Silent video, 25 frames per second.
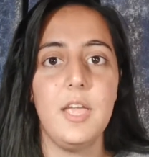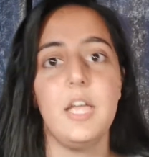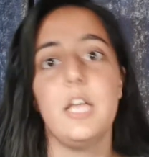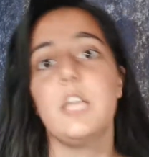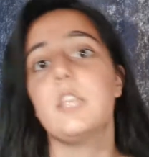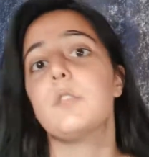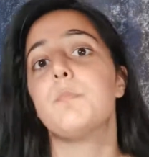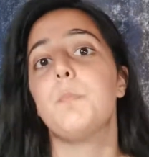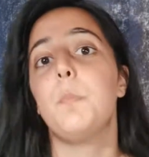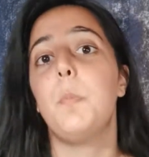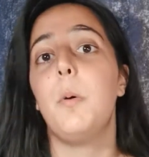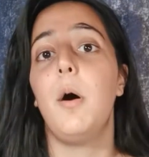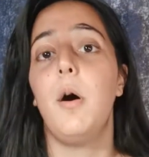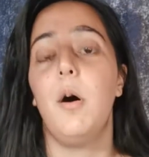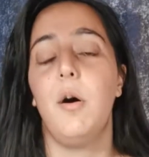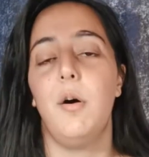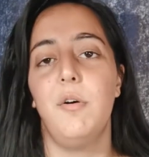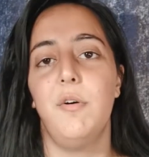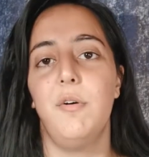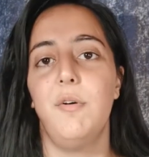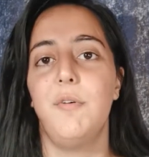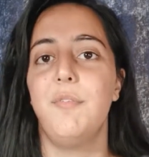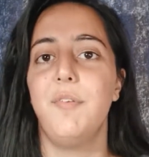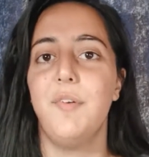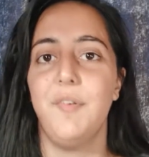is
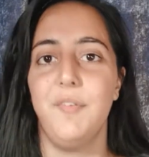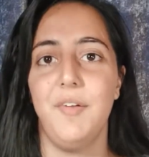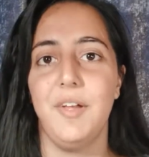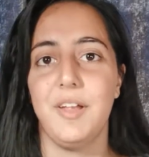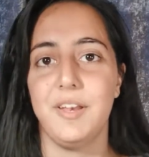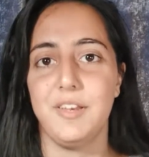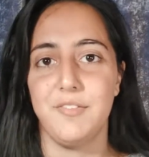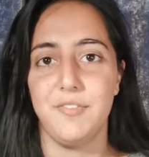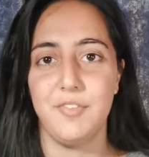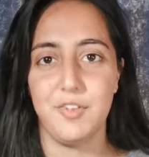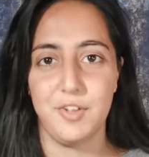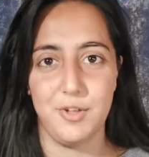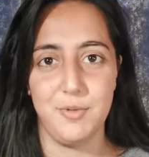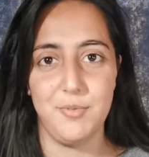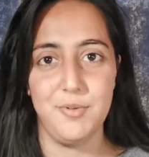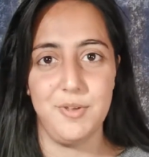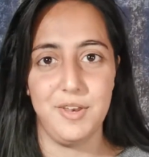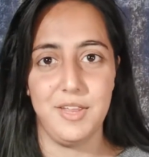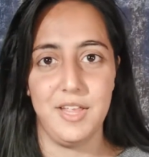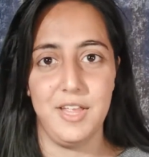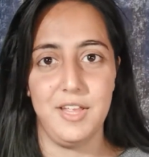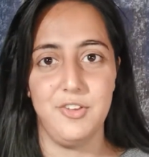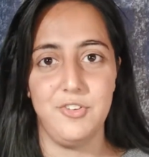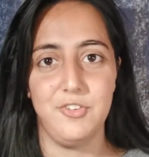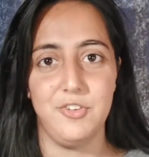part of effective
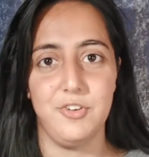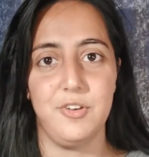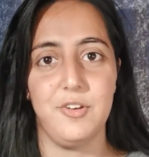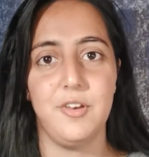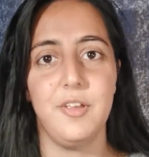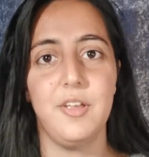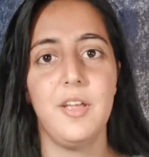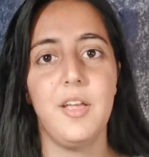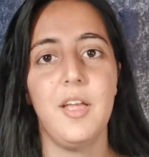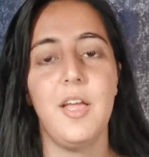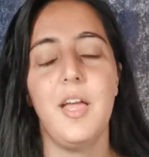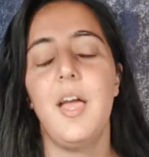communication.